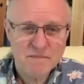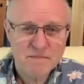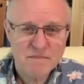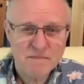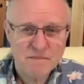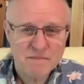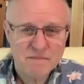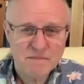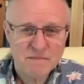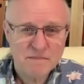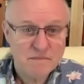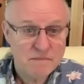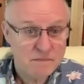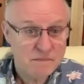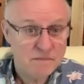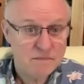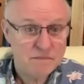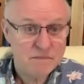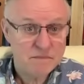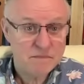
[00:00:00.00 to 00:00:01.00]

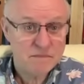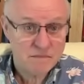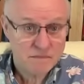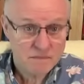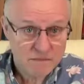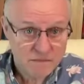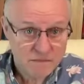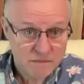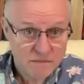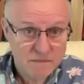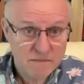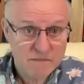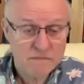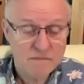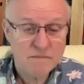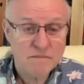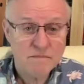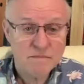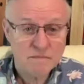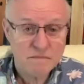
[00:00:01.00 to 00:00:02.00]

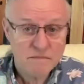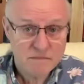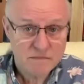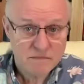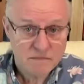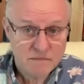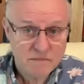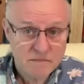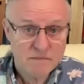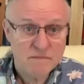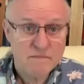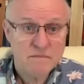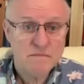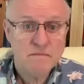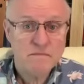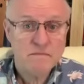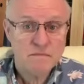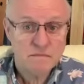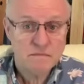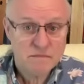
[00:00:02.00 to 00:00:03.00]

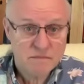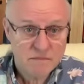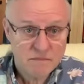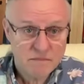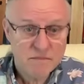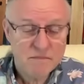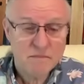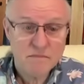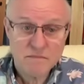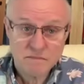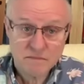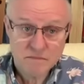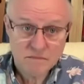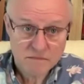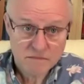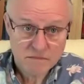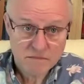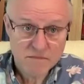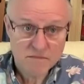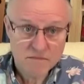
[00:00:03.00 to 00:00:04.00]

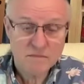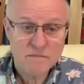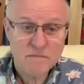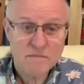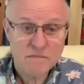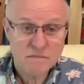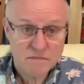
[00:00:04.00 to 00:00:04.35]
The person shown says nothing.